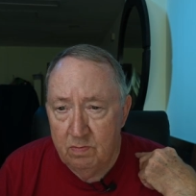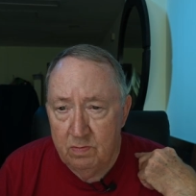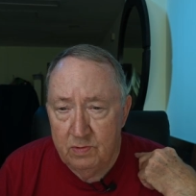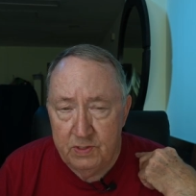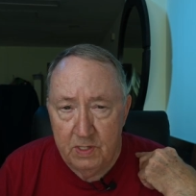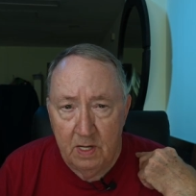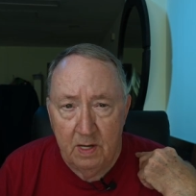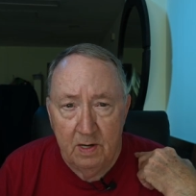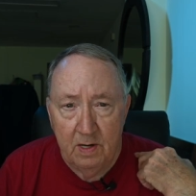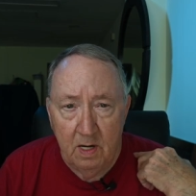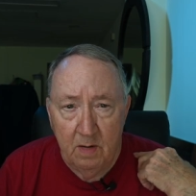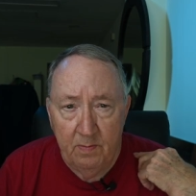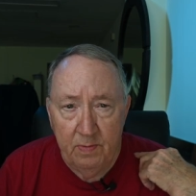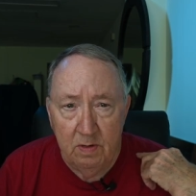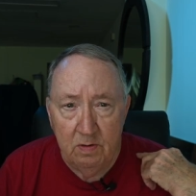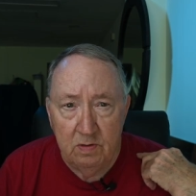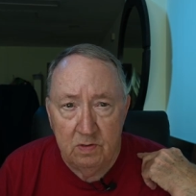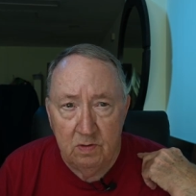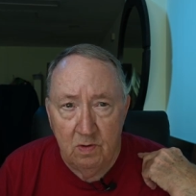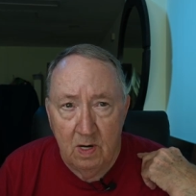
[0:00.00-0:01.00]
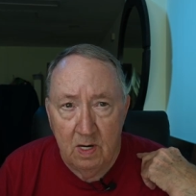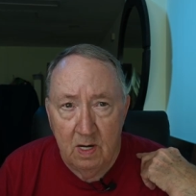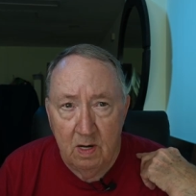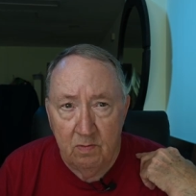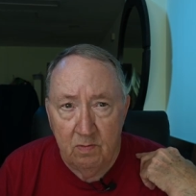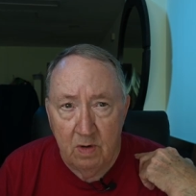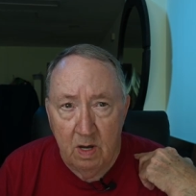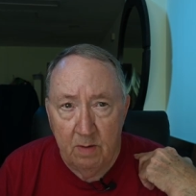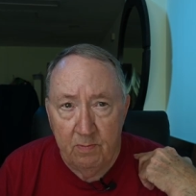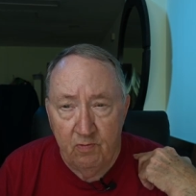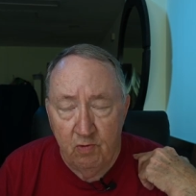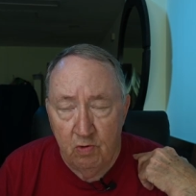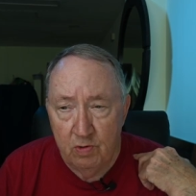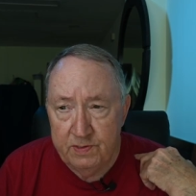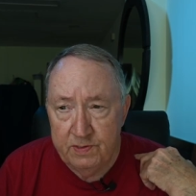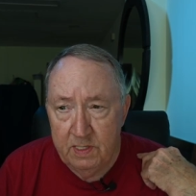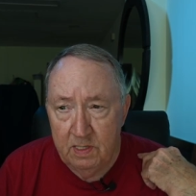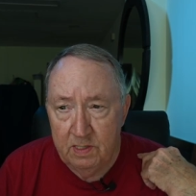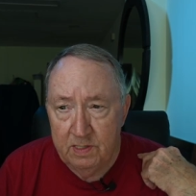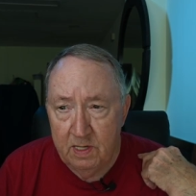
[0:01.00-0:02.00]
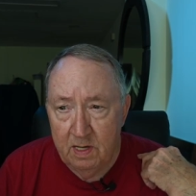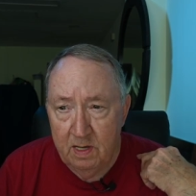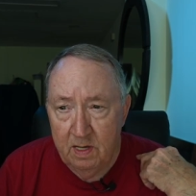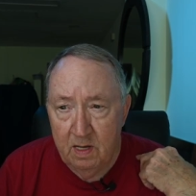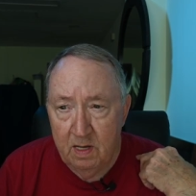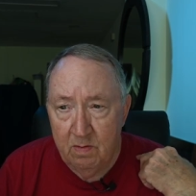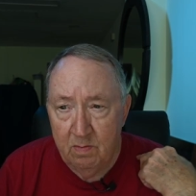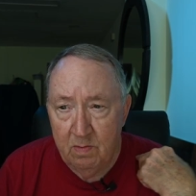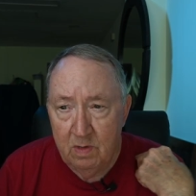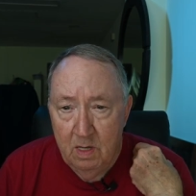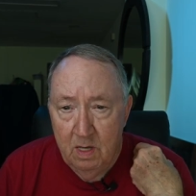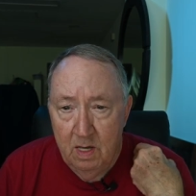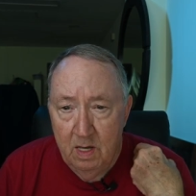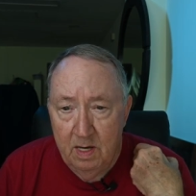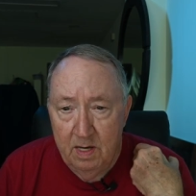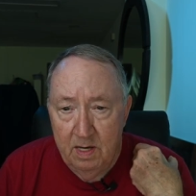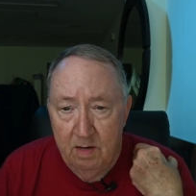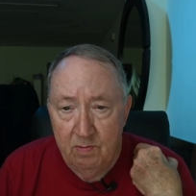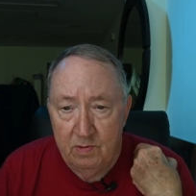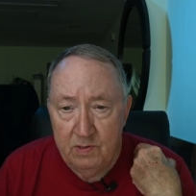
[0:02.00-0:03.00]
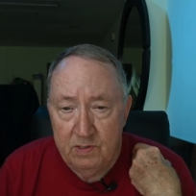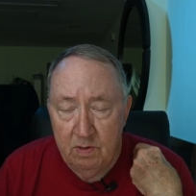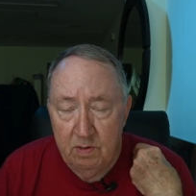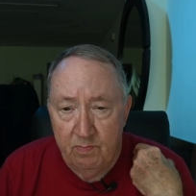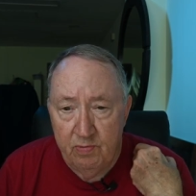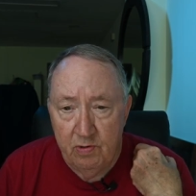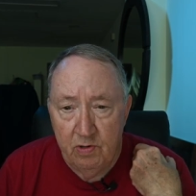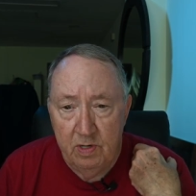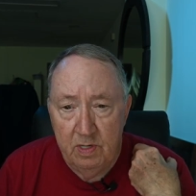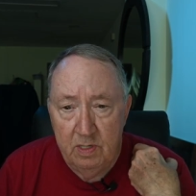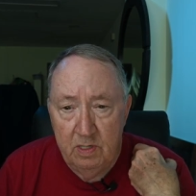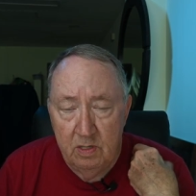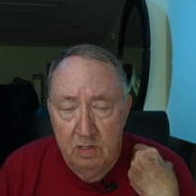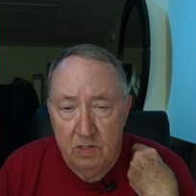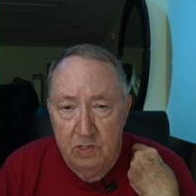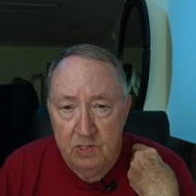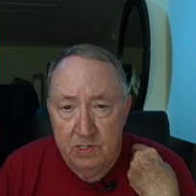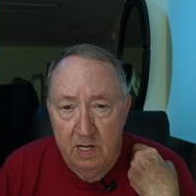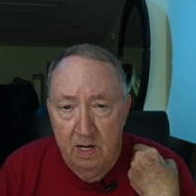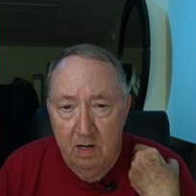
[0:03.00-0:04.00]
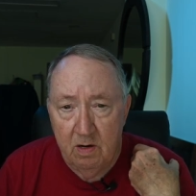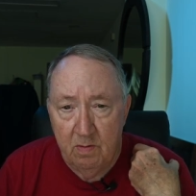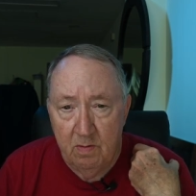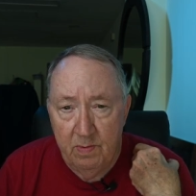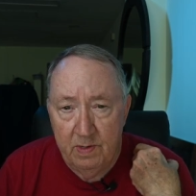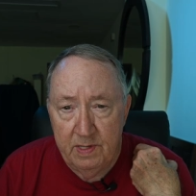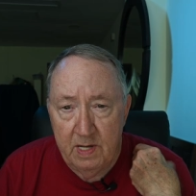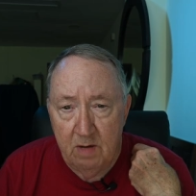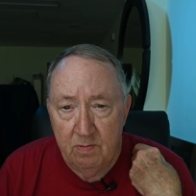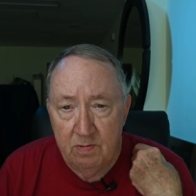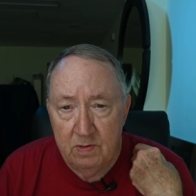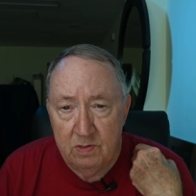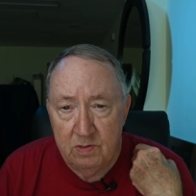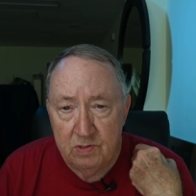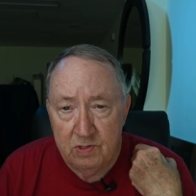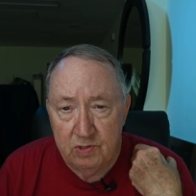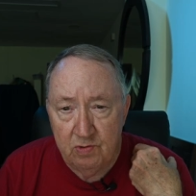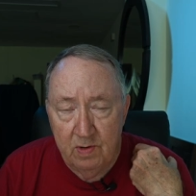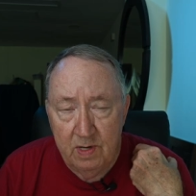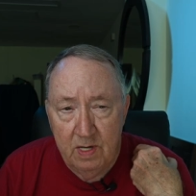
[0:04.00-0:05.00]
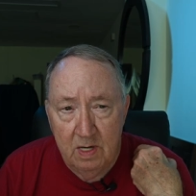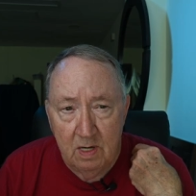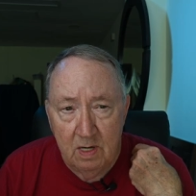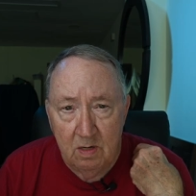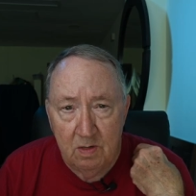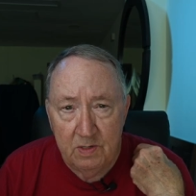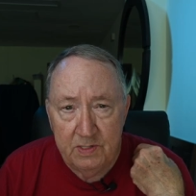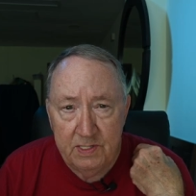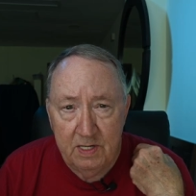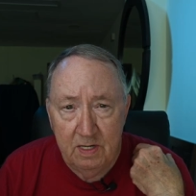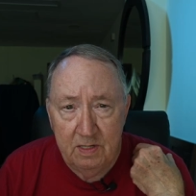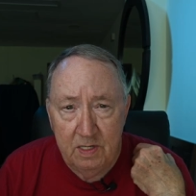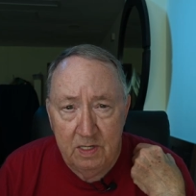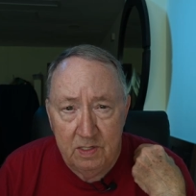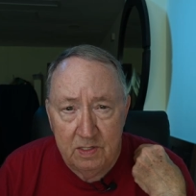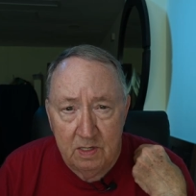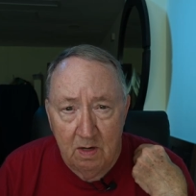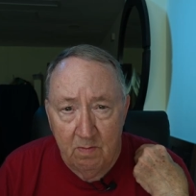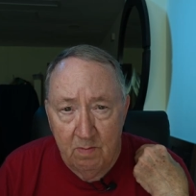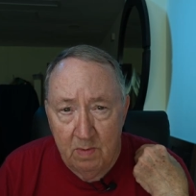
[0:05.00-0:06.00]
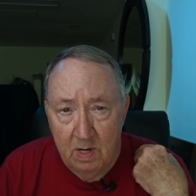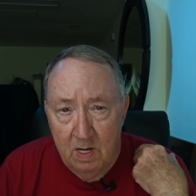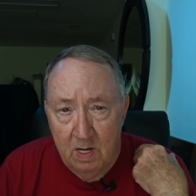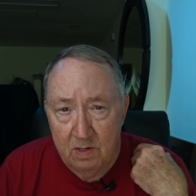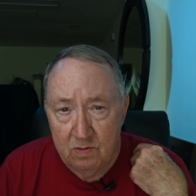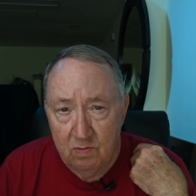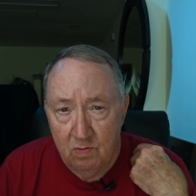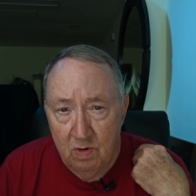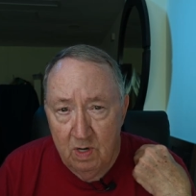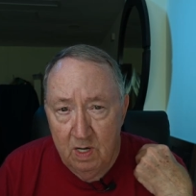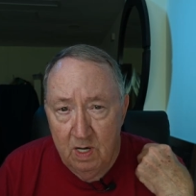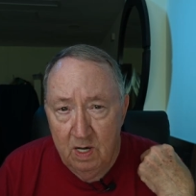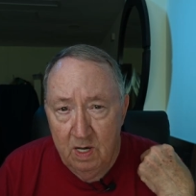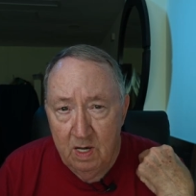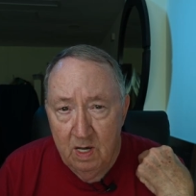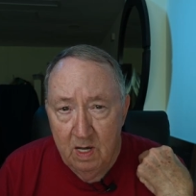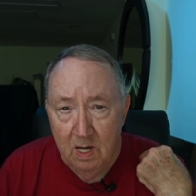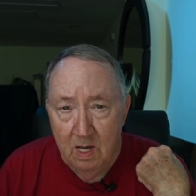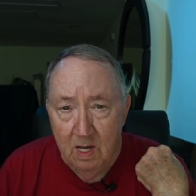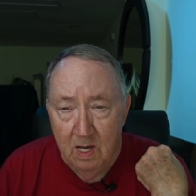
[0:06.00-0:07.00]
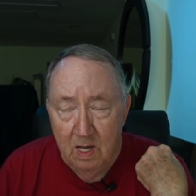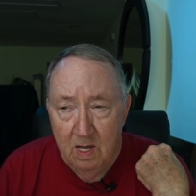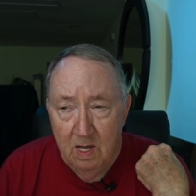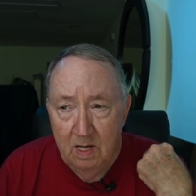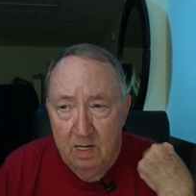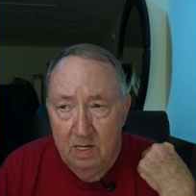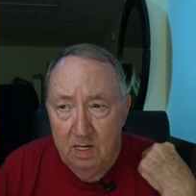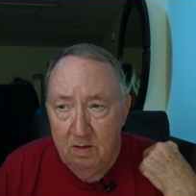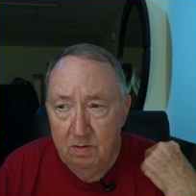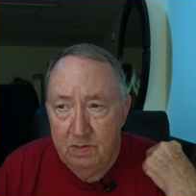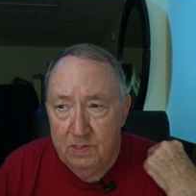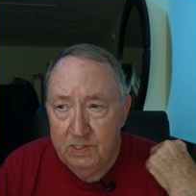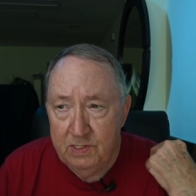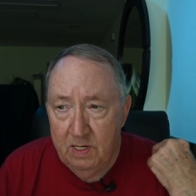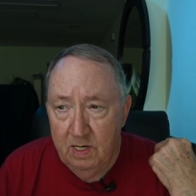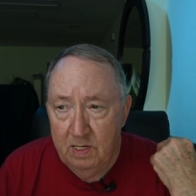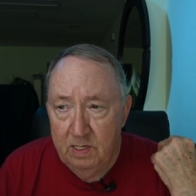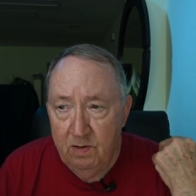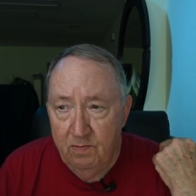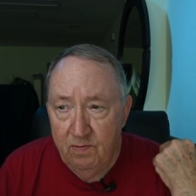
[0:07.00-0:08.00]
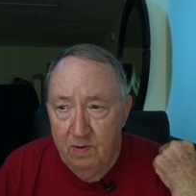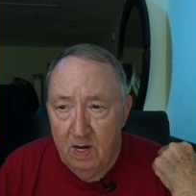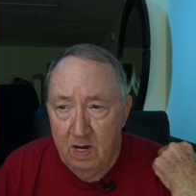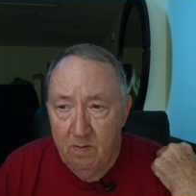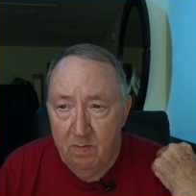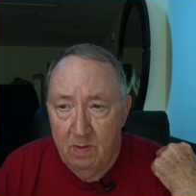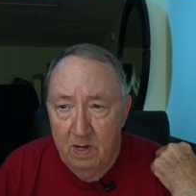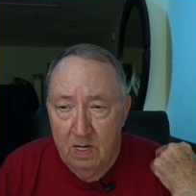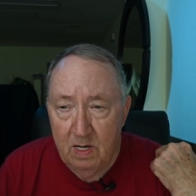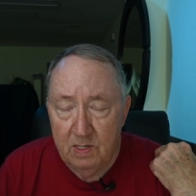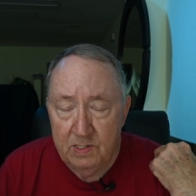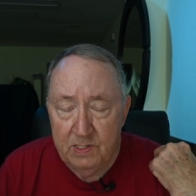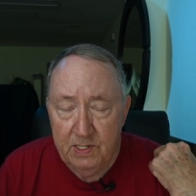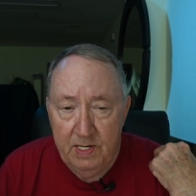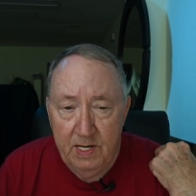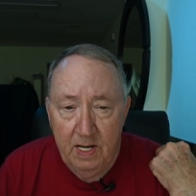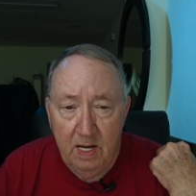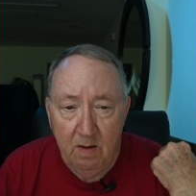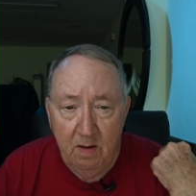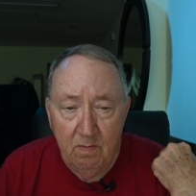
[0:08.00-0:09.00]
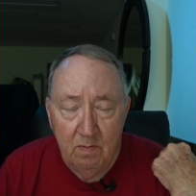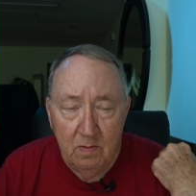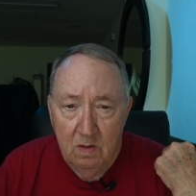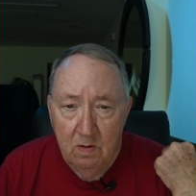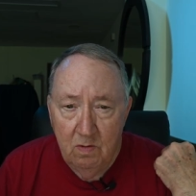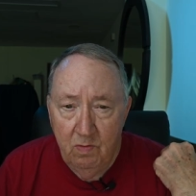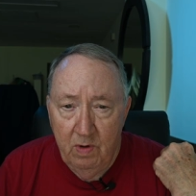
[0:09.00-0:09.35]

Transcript: sunup. It was like right before 6 a.m. and it was a pretty good shaker. But that was 360 something miles away, and it was 65 miles deep.